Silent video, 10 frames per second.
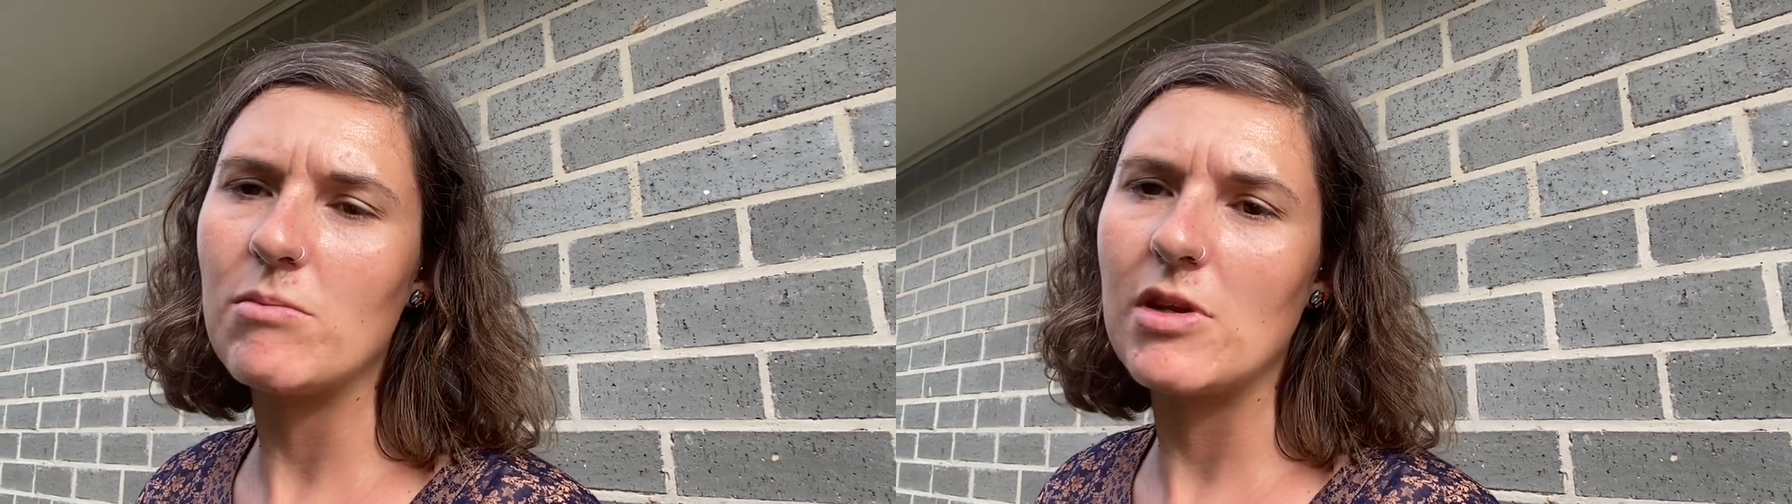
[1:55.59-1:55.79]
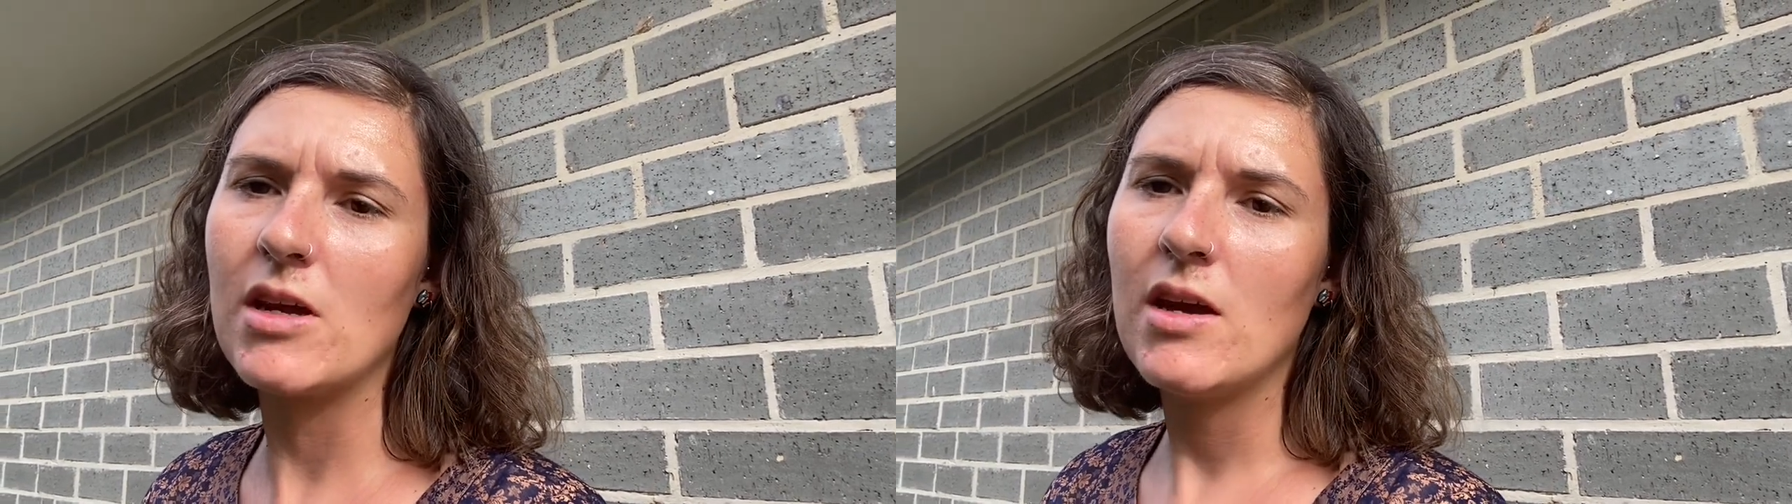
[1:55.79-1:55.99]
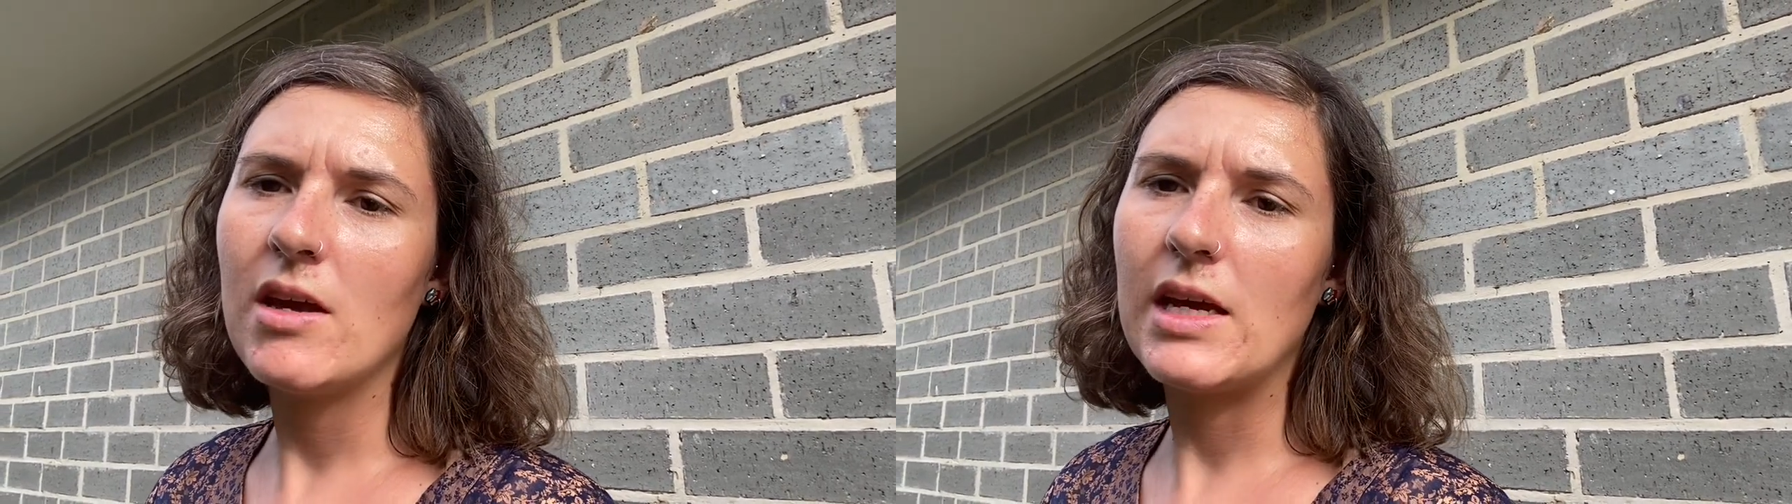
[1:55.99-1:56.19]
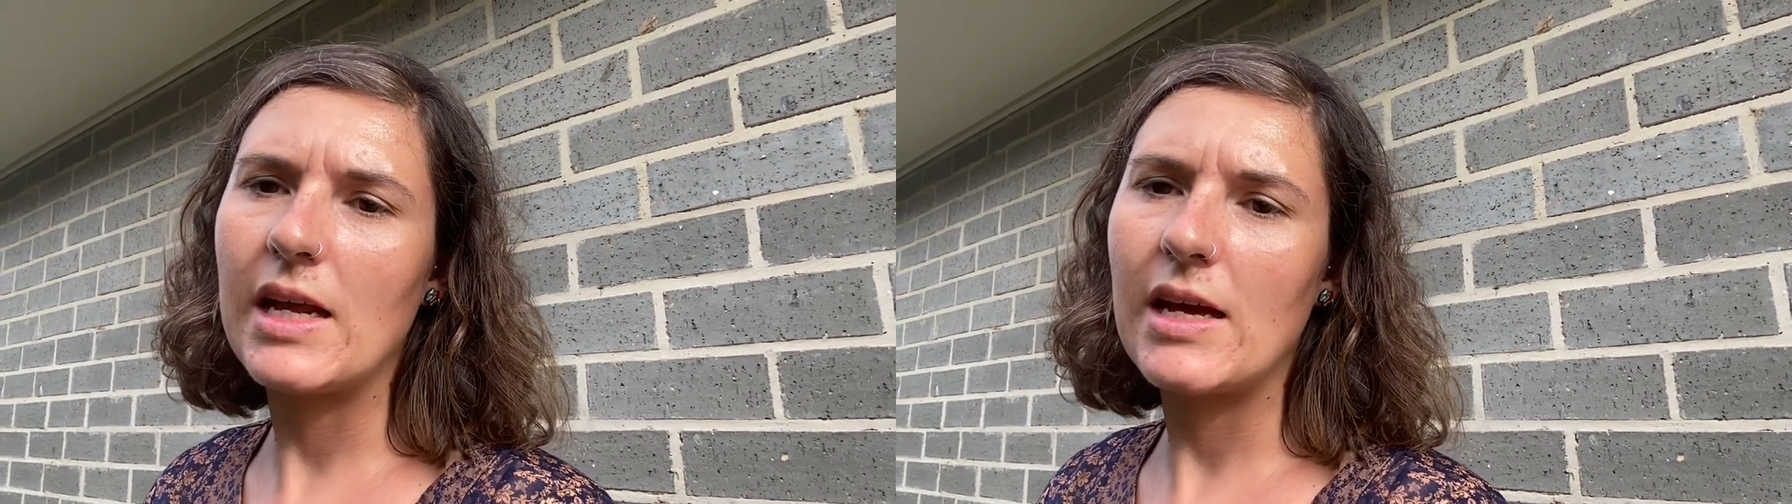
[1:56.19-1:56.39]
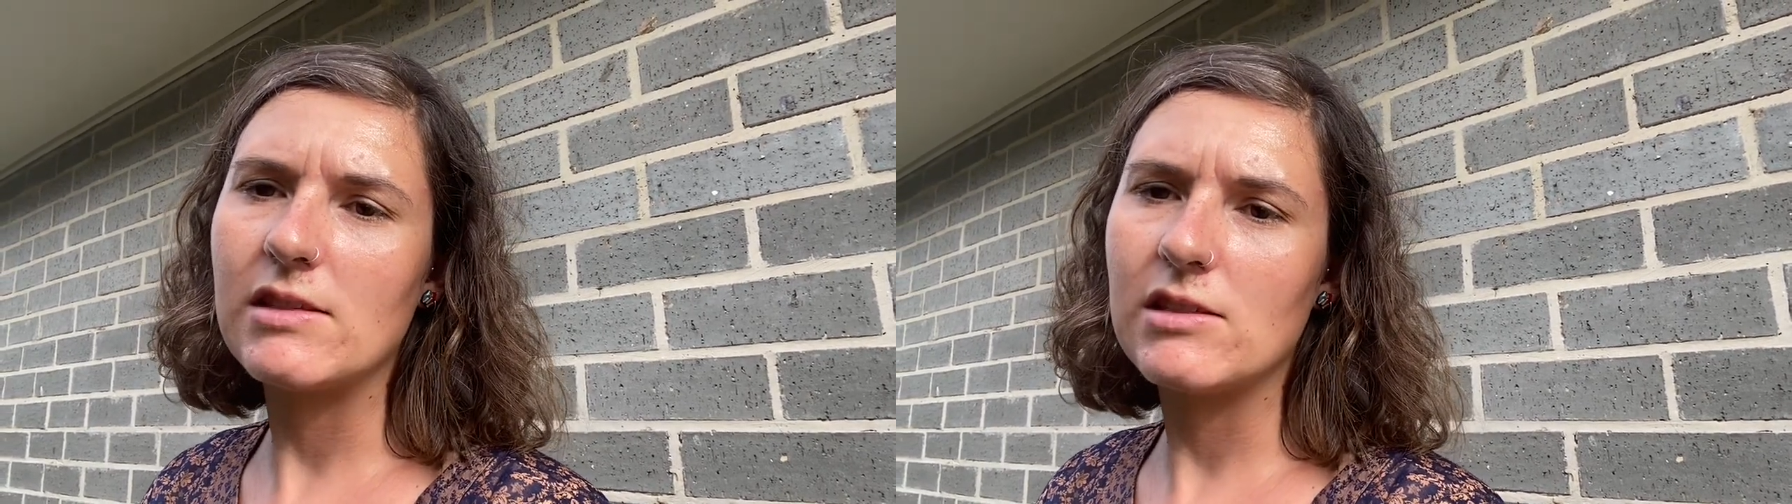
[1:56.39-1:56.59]
and it
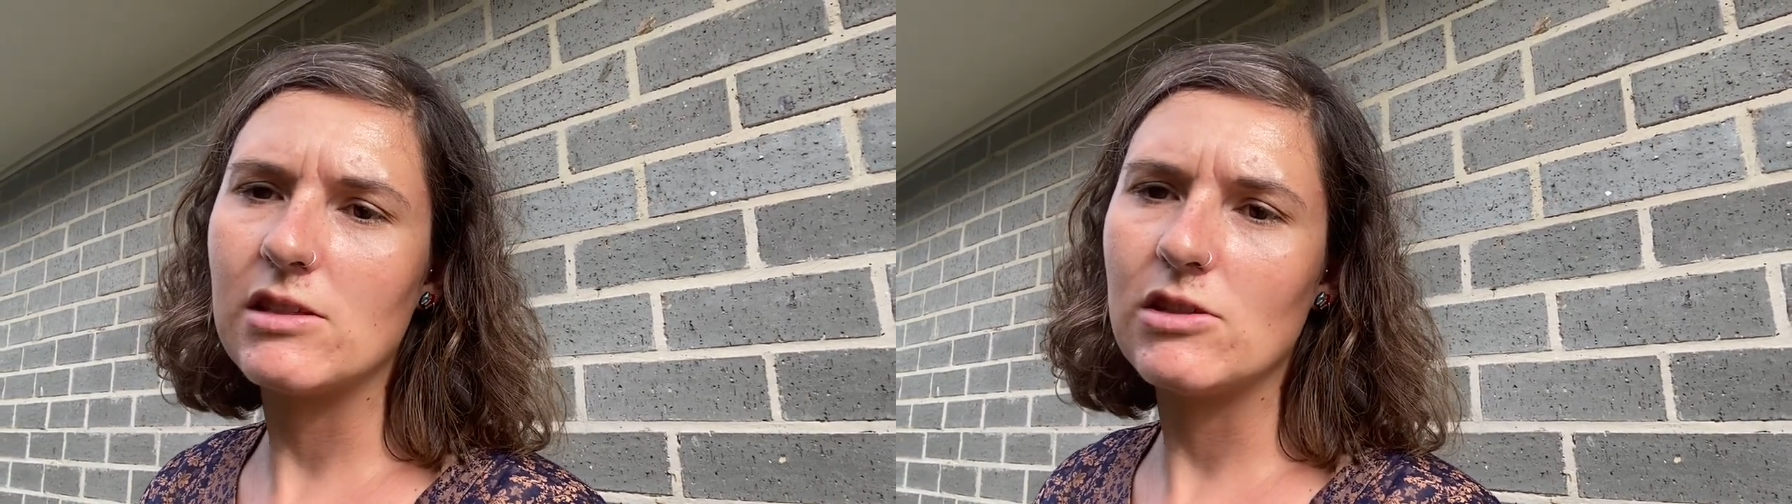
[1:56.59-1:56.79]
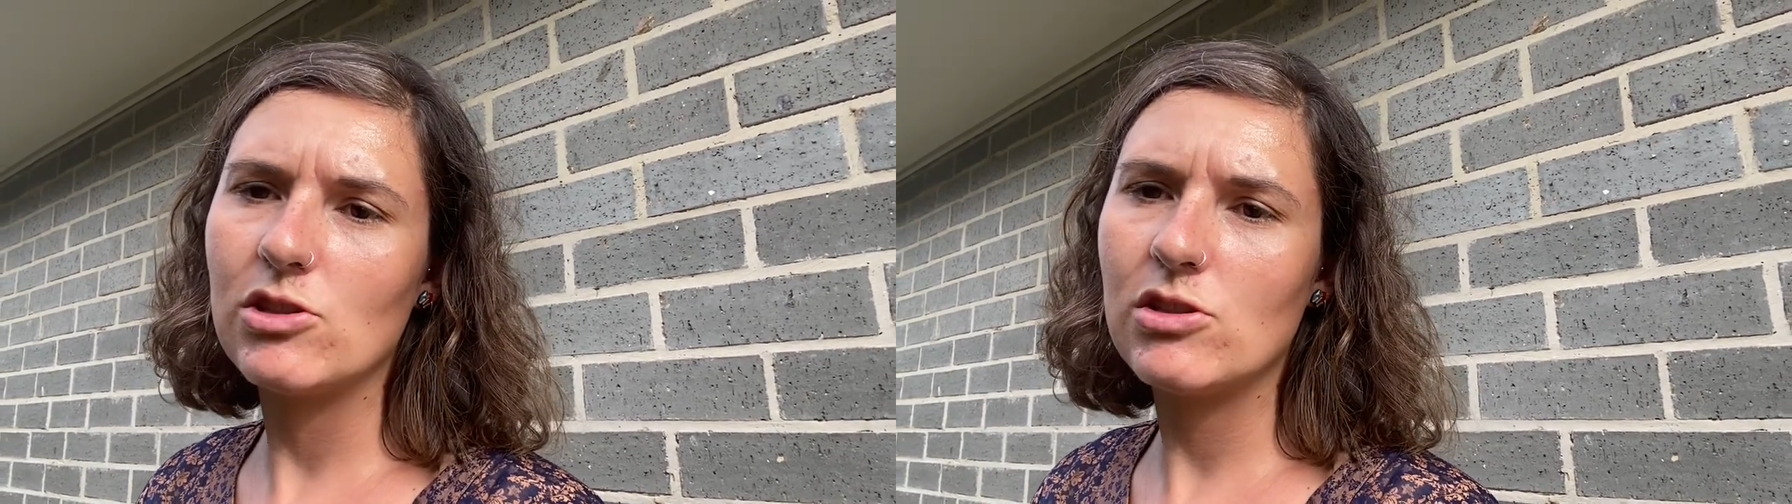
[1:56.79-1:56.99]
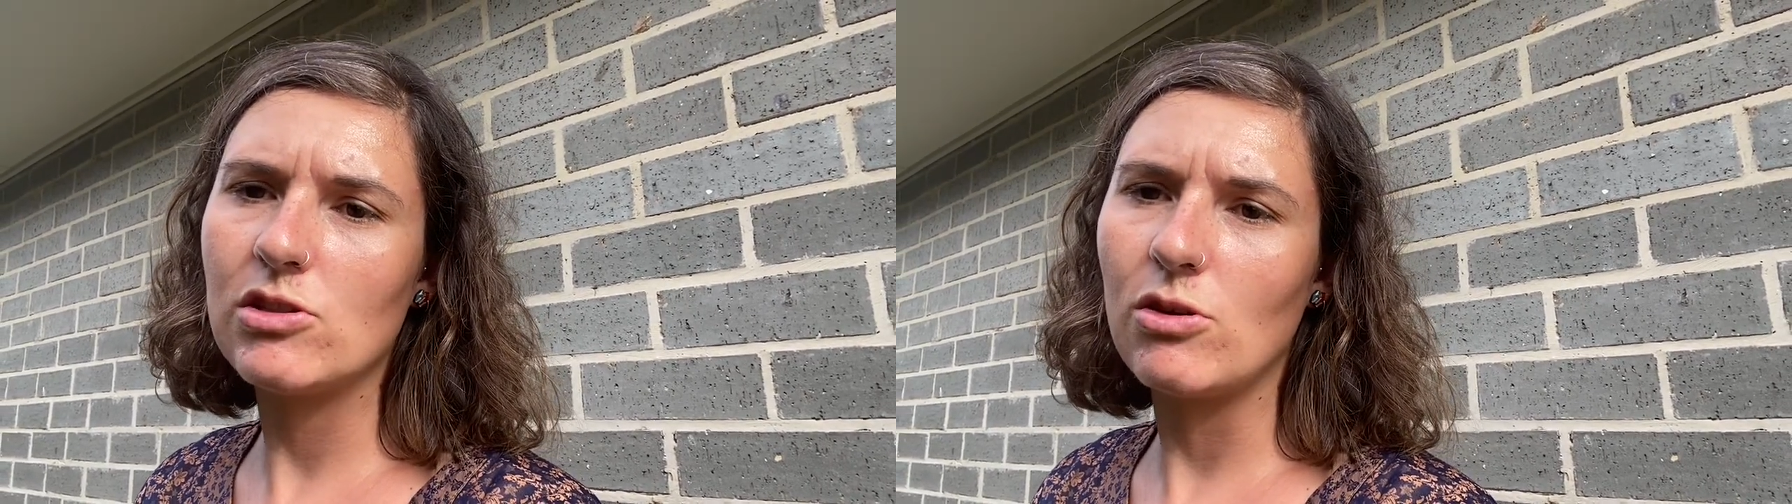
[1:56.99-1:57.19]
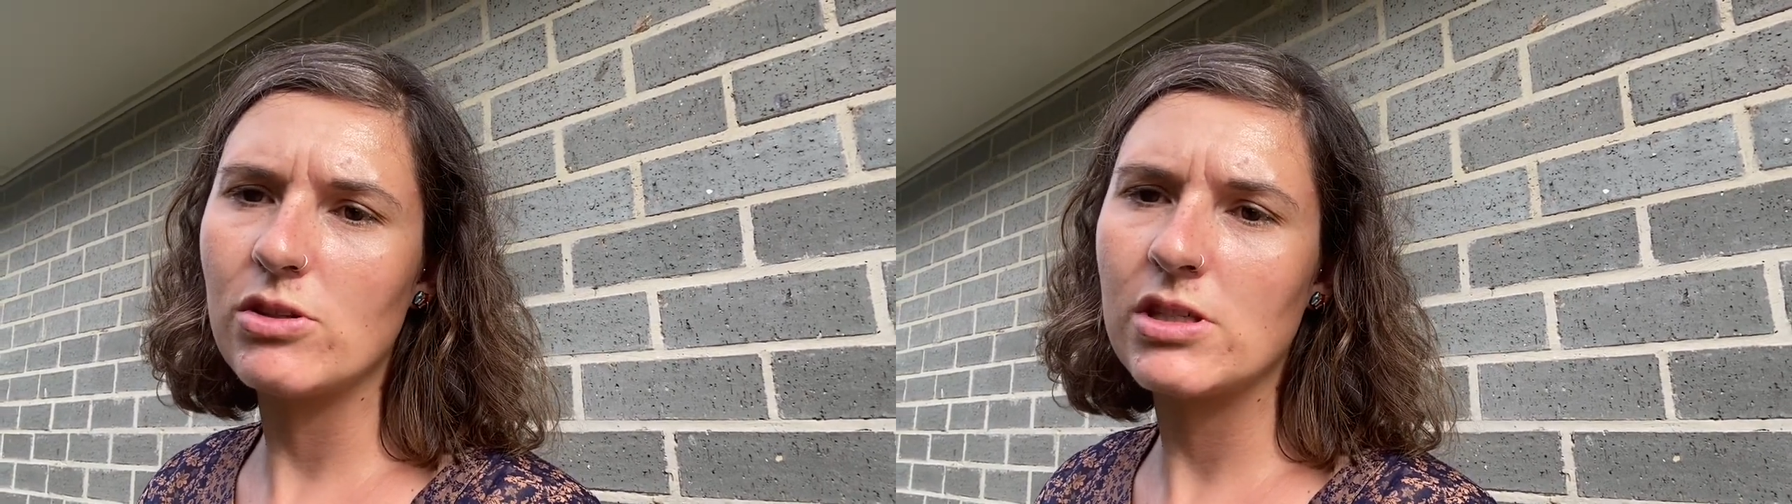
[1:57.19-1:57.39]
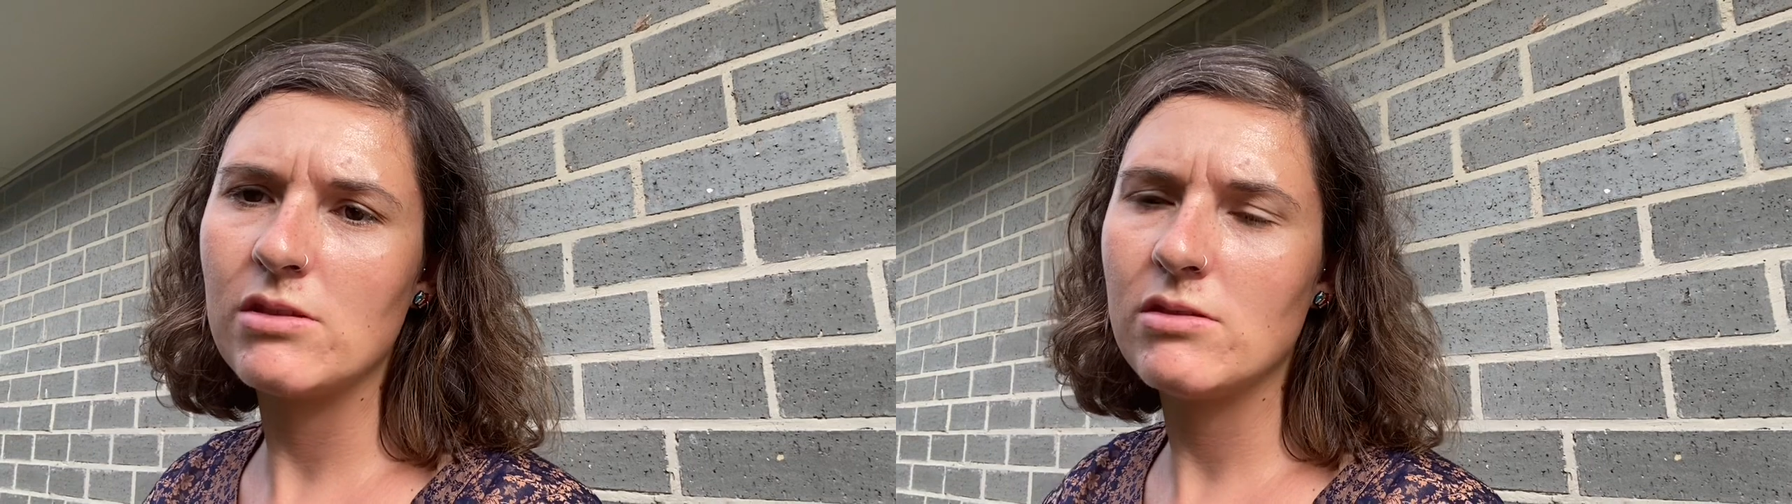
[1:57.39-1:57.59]
has the shot,